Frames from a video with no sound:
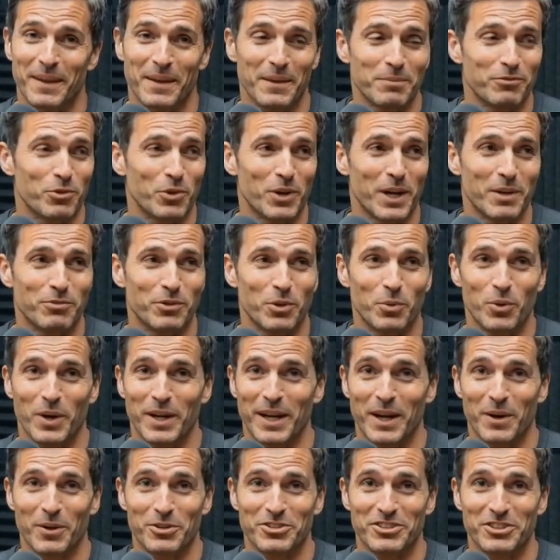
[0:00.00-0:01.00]
For everyone
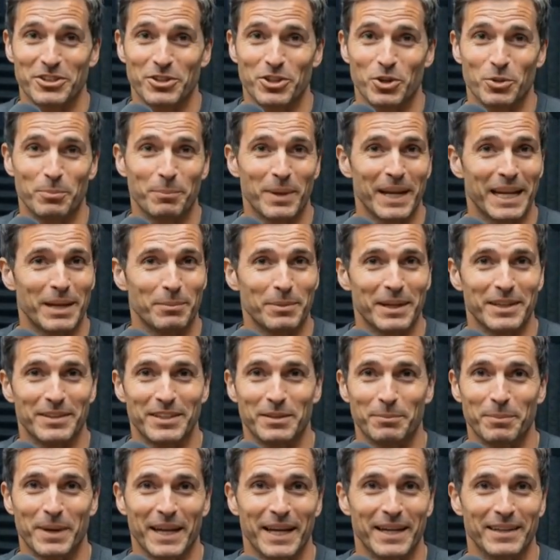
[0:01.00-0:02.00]
else, your payment
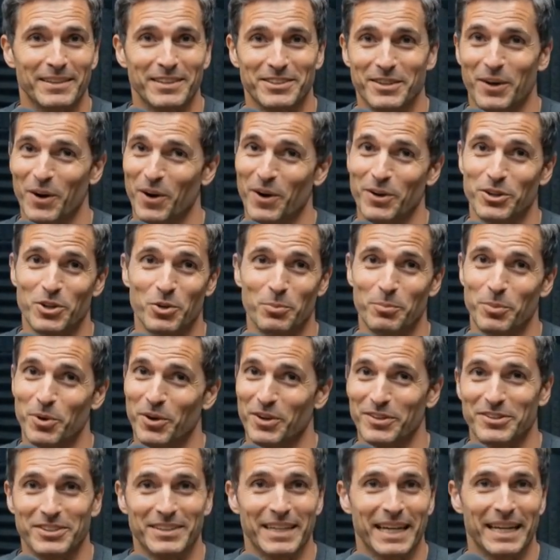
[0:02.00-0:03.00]
depends on your
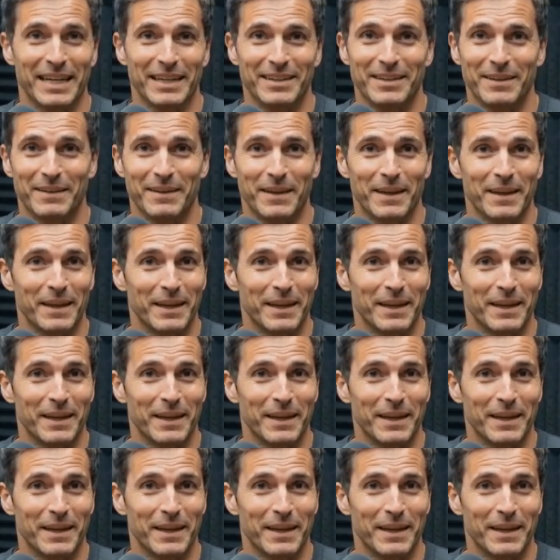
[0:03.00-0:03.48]
birth date.